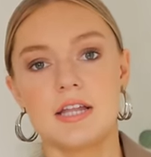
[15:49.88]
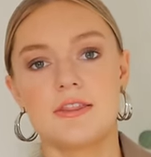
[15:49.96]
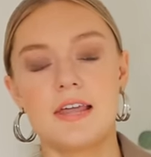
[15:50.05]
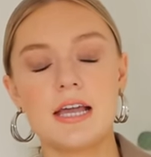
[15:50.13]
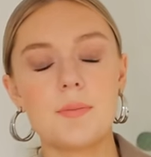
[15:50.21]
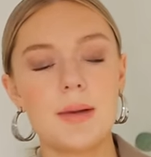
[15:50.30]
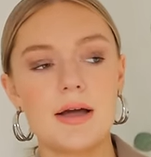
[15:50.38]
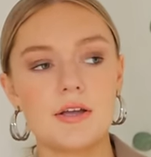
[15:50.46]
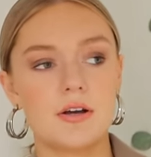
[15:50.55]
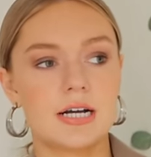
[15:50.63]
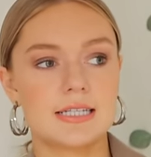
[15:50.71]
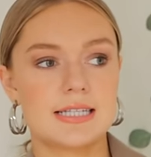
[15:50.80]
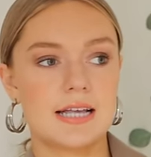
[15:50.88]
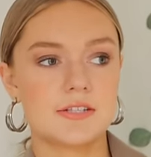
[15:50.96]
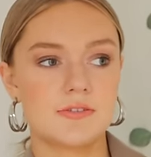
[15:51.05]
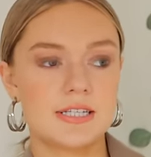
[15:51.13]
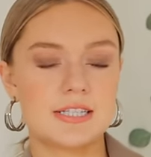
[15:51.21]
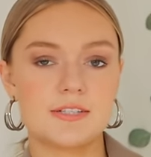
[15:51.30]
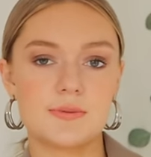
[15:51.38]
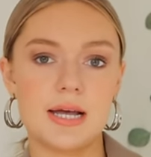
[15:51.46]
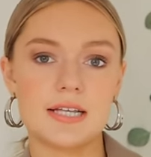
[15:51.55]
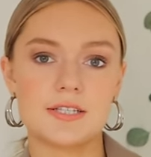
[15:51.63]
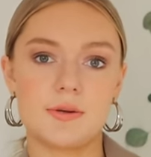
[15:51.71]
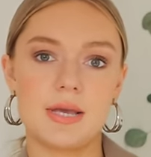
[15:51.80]
think about your accessories as
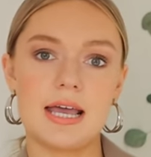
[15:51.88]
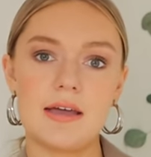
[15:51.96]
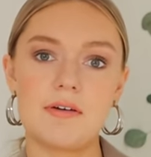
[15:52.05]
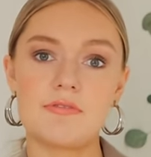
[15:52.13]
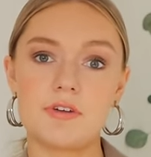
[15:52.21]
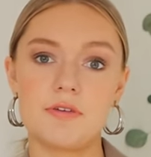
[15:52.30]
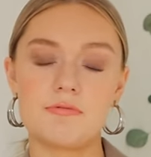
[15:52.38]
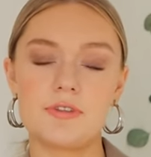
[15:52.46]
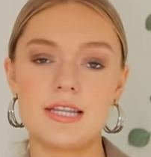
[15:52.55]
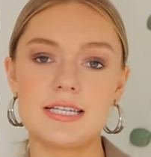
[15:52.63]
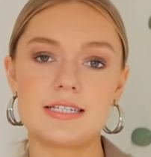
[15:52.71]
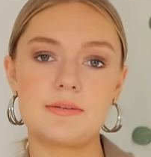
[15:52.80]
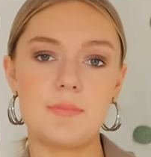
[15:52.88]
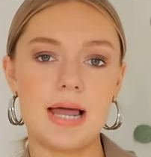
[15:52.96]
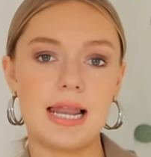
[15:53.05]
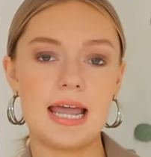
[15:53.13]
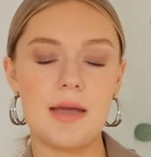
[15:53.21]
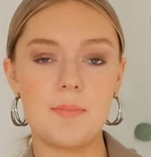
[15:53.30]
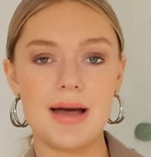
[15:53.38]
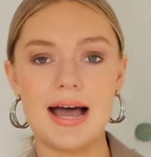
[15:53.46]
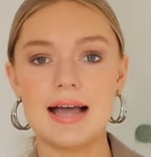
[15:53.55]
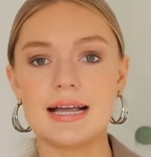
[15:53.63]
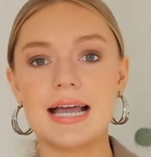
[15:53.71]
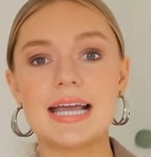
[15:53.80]
well. So here I've gone for this Demelier
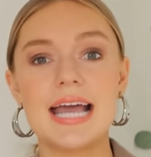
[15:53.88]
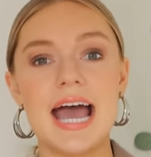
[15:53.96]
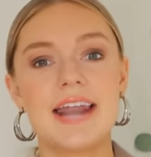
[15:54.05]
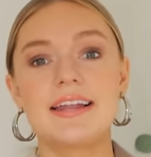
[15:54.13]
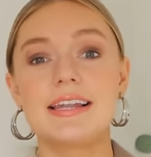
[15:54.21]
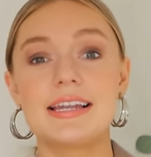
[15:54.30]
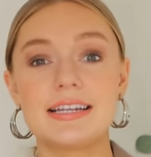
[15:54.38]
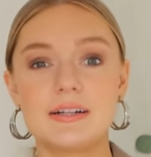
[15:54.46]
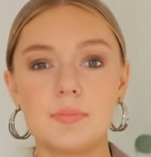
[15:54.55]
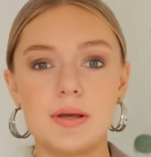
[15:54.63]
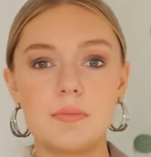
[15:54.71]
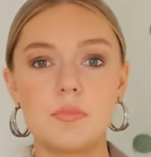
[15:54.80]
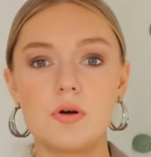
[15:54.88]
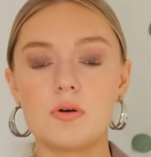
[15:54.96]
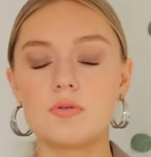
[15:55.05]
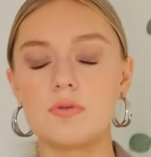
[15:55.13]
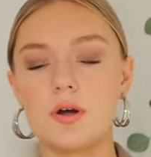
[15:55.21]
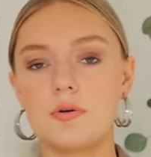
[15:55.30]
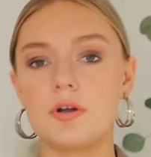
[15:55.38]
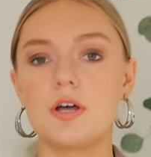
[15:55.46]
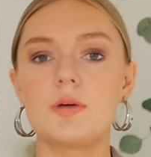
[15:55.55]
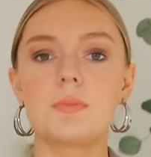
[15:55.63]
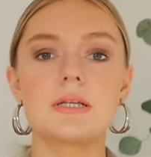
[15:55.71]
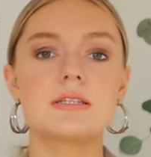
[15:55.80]
bag. Again, a little bit more grown
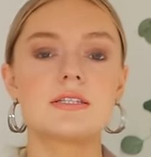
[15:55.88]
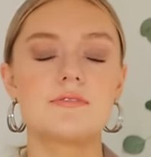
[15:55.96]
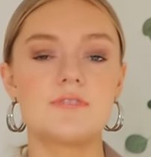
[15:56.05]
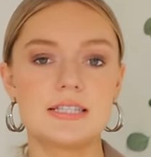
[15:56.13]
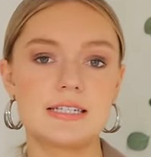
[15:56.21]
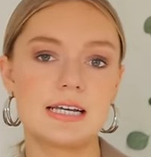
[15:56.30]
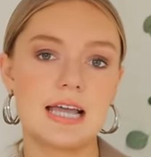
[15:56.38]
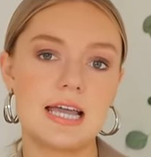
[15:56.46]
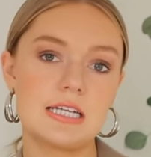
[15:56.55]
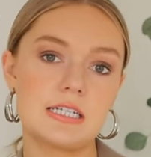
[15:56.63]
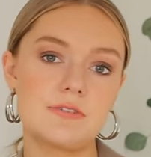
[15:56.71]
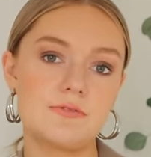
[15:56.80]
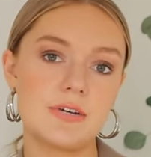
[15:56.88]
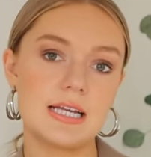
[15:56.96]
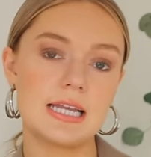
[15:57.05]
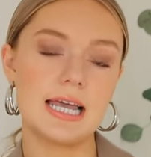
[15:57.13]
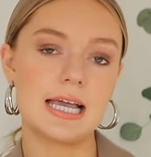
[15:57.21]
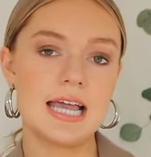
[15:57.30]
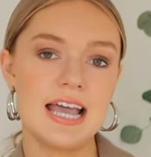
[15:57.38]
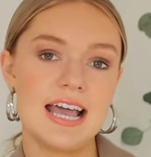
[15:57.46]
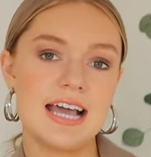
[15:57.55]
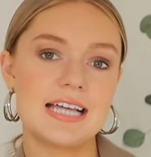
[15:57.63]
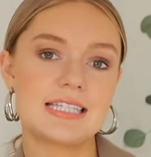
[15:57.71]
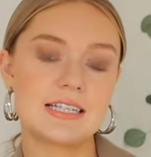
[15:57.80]
up and sophisticated feeling.
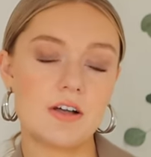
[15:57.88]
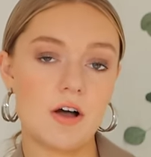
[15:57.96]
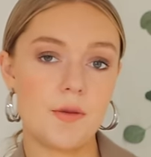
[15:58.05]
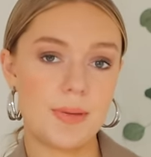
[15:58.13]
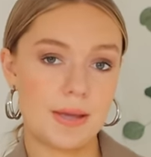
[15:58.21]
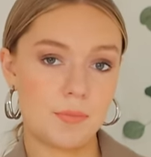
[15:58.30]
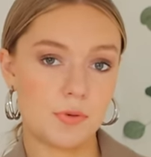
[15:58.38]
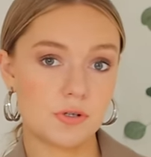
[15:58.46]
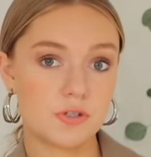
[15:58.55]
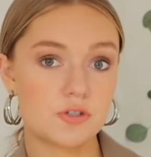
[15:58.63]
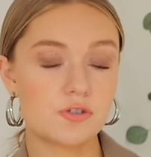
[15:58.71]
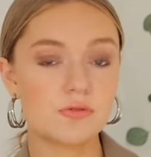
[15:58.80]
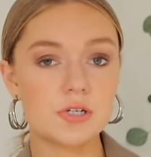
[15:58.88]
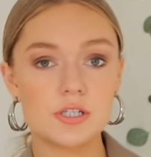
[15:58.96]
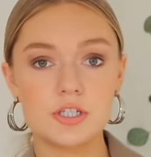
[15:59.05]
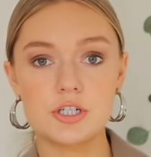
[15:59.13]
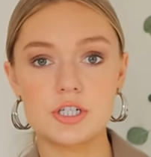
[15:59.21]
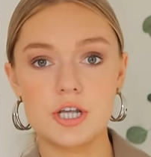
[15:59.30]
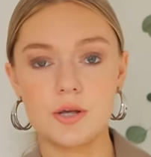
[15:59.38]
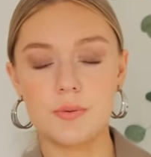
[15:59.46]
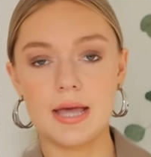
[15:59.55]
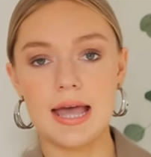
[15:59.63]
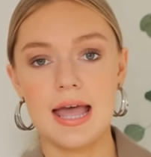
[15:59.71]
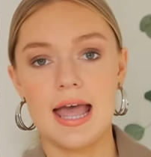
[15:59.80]
It's got a bit more structure to
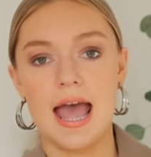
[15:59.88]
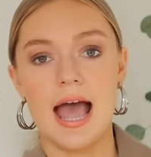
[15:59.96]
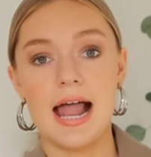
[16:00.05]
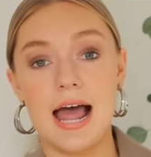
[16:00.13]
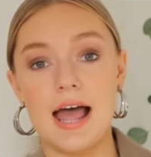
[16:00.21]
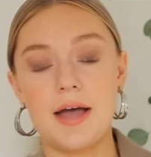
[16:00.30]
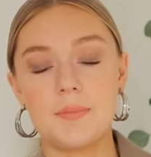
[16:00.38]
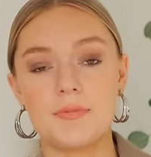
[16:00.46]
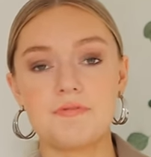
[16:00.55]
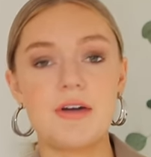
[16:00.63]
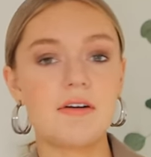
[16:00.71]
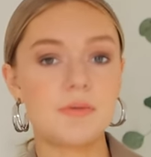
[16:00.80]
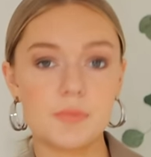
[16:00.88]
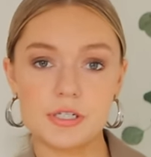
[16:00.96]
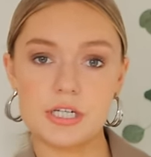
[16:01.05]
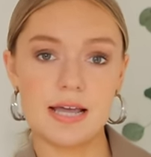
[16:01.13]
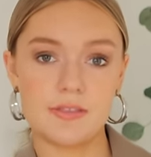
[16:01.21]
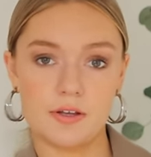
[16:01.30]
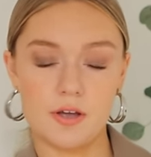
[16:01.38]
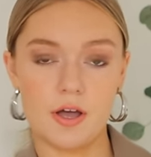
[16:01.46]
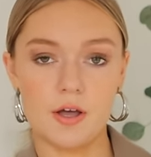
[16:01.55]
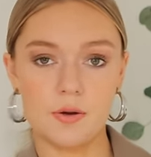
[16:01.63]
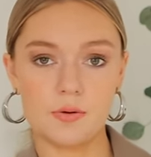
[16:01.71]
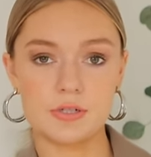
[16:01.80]
it. Very much like the
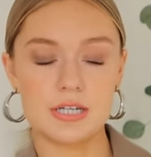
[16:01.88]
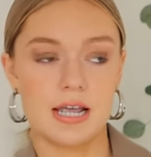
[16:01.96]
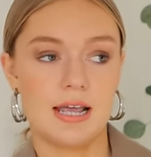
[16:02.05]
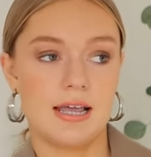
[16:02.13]
coat,